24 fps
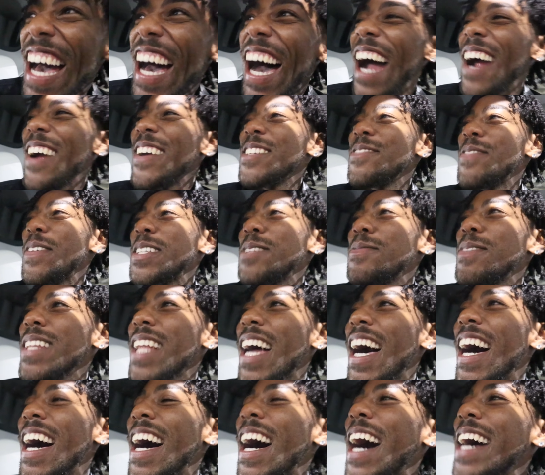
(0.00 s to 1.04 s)
I respect him a
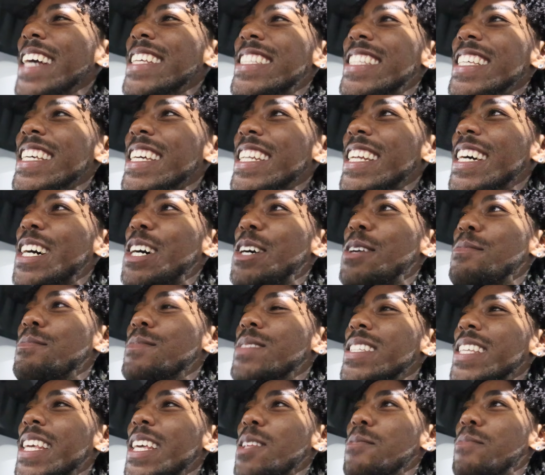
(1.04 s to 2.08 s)
lot. I seen
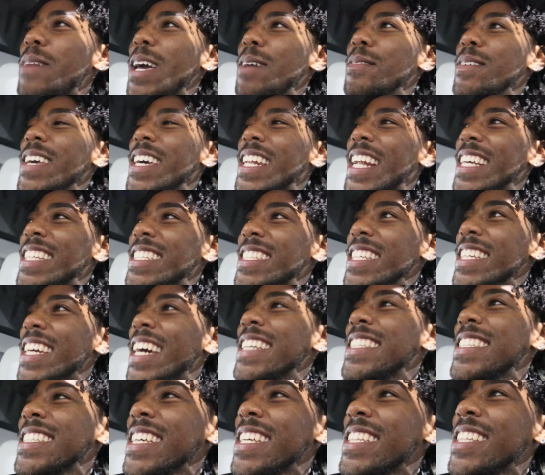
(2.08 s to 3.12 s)
Skilla Baby and I
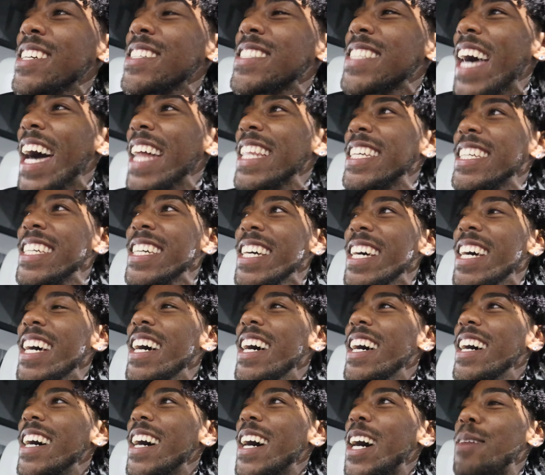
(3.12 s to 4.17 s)
seen Lil Tyla.
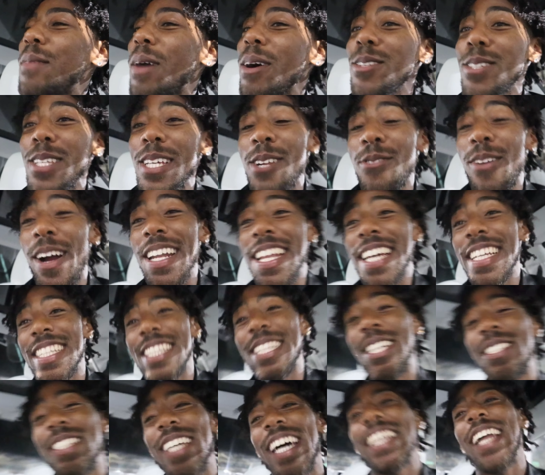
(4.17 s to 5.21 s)
I was sitting right next to
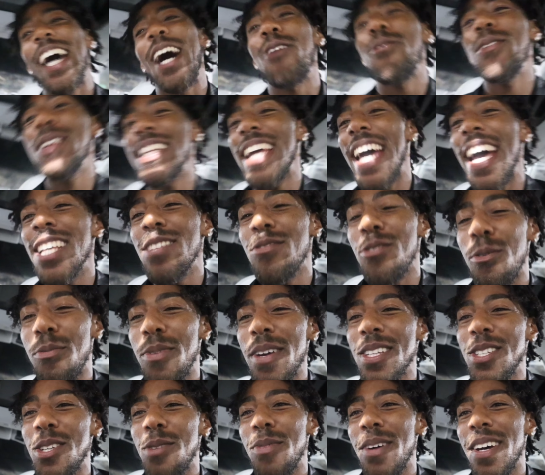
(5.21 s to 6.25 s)
Lil Tyla. I wanted to ask for a
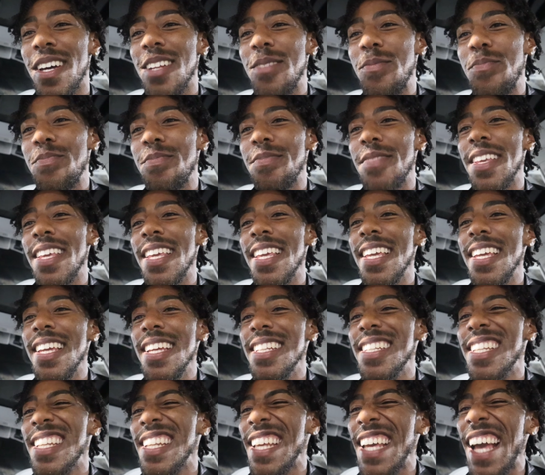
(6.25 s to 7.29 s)
picture, but
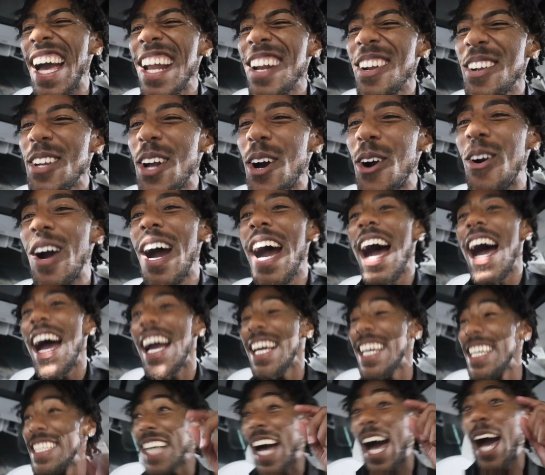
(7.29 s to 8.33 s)
I don't know.
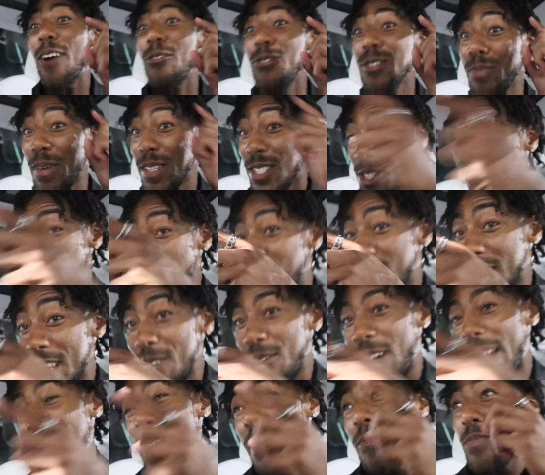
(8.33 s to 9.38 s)
Cause I was about to go sit,
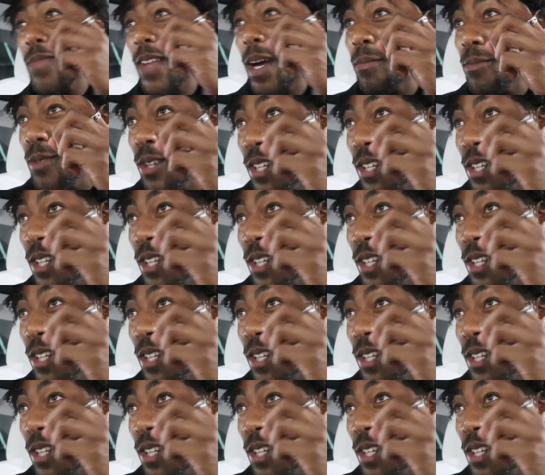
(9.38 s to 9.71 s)
right? I'm